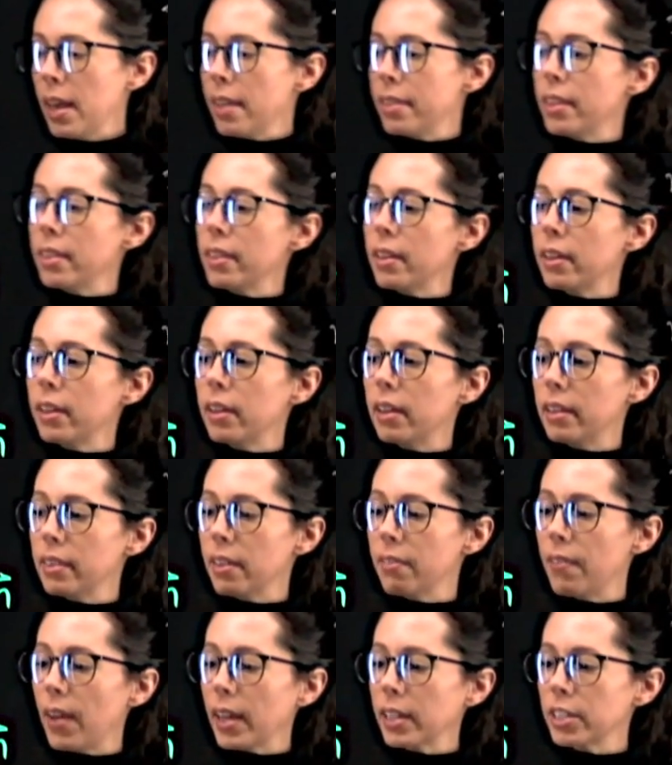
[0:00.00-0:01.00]
then the,
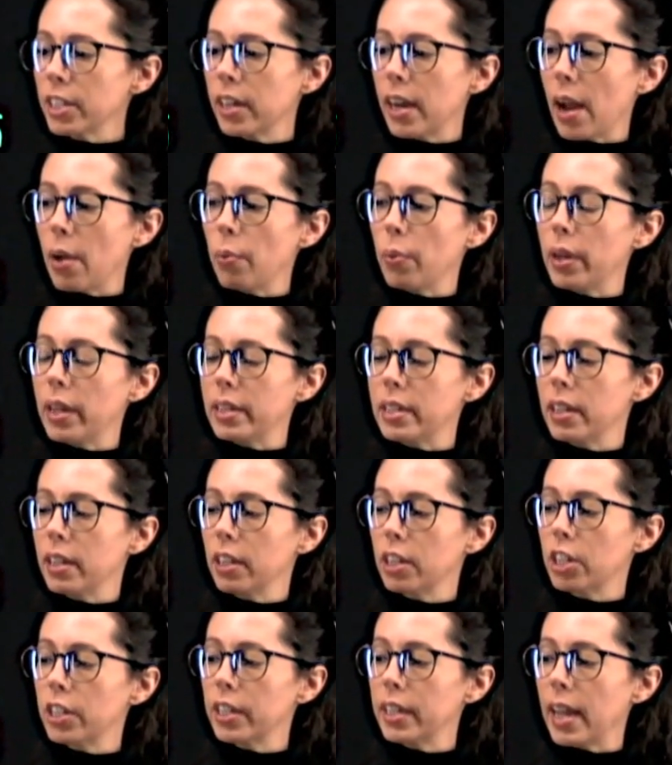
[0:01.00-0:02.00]
the vector I would
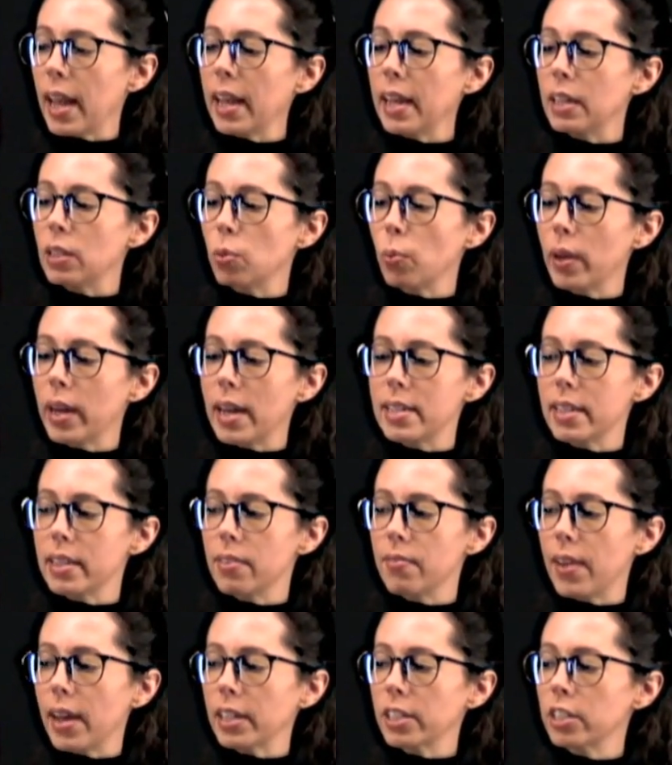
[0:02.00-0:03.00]
create when I did the
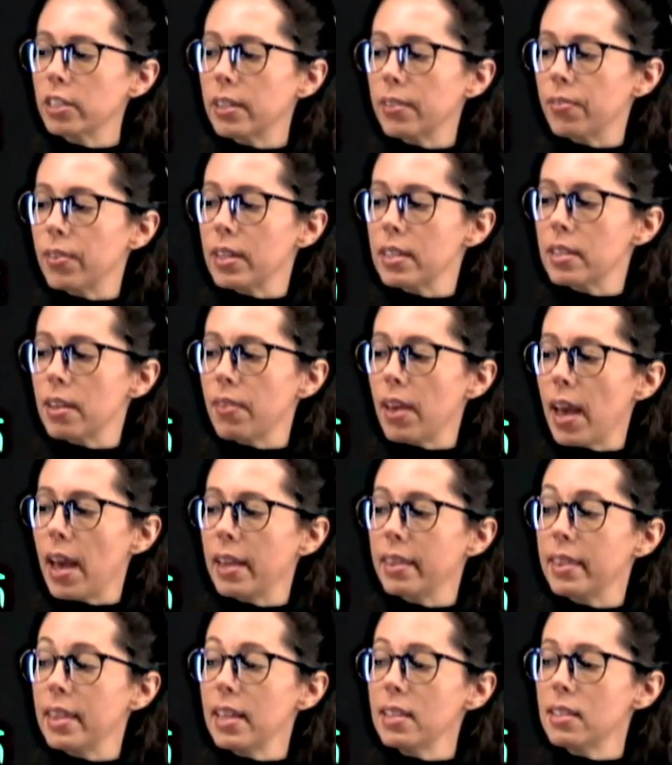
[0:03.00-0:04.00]
vector difference of uh,
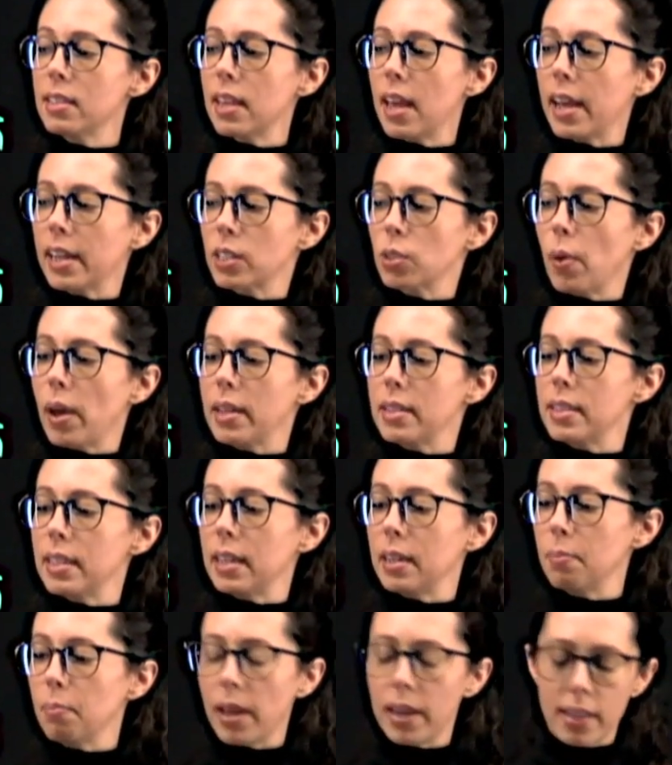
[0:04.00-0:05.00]
this
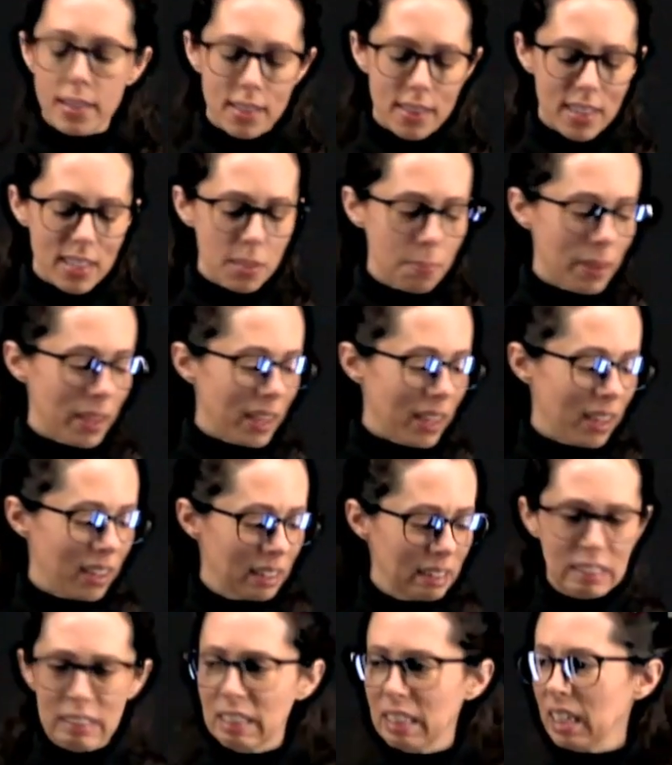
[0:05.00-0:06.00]
XYZ minus this P,
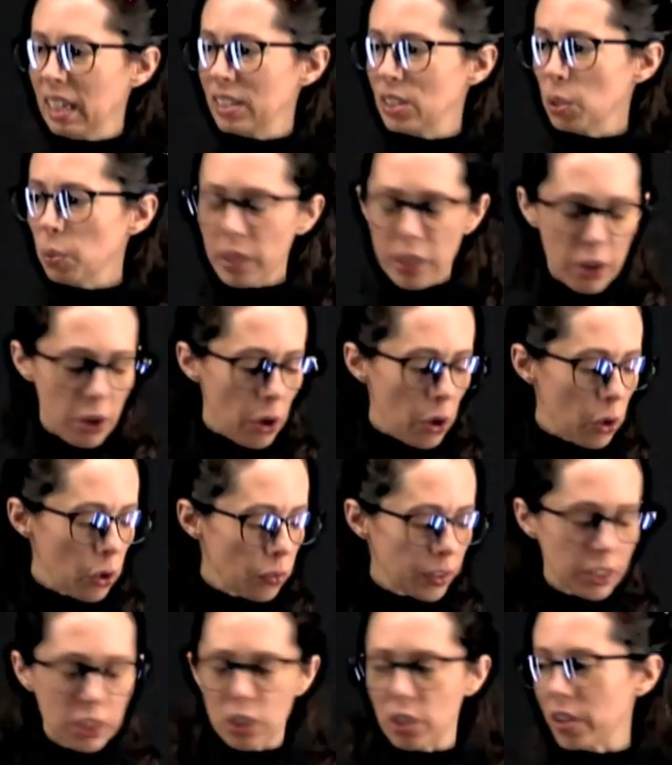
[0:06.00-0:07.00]
don't want to
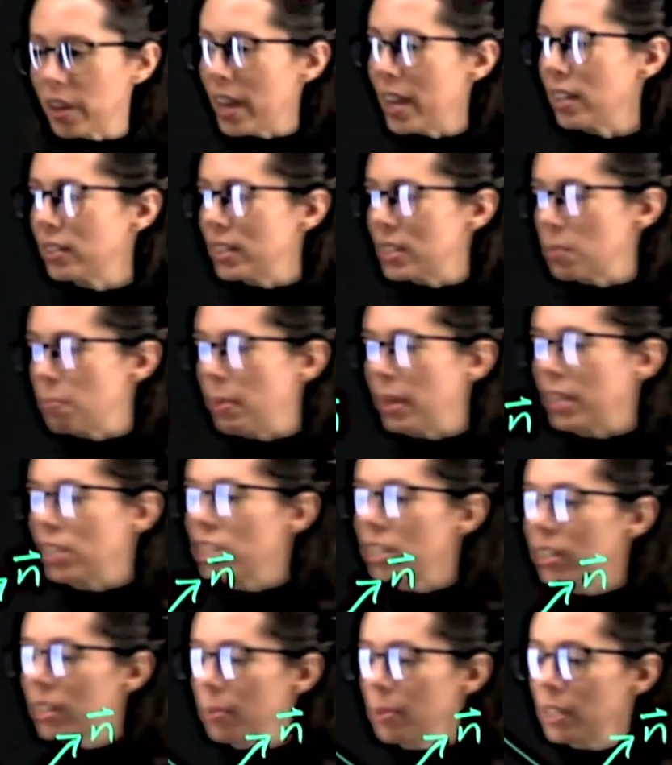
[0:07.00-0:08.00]
overcrowd this
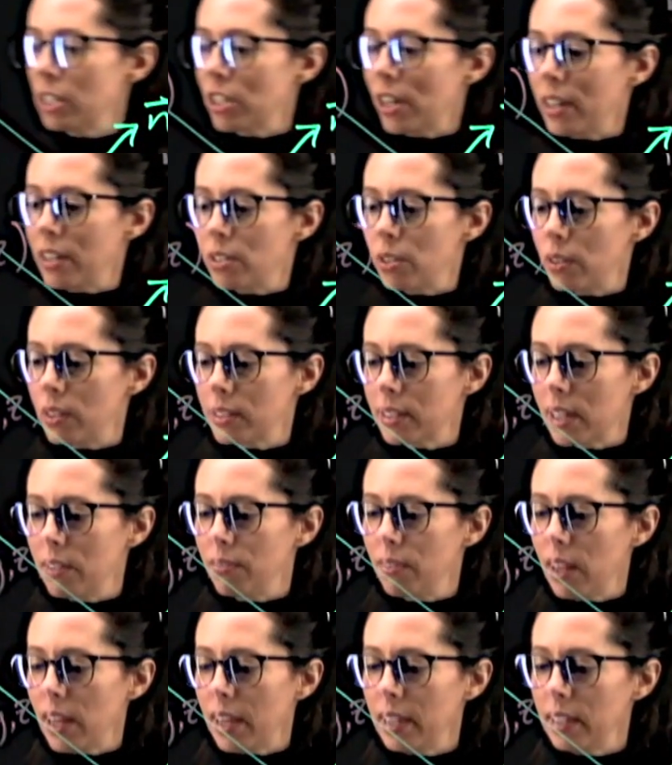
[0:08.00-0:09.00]
picture. Let me try to do this kind
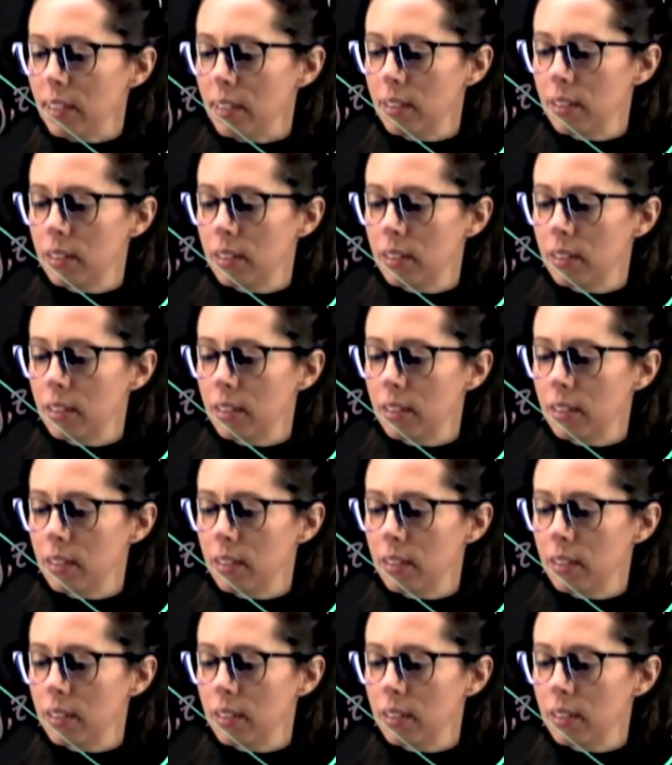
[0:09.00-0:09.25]
of light.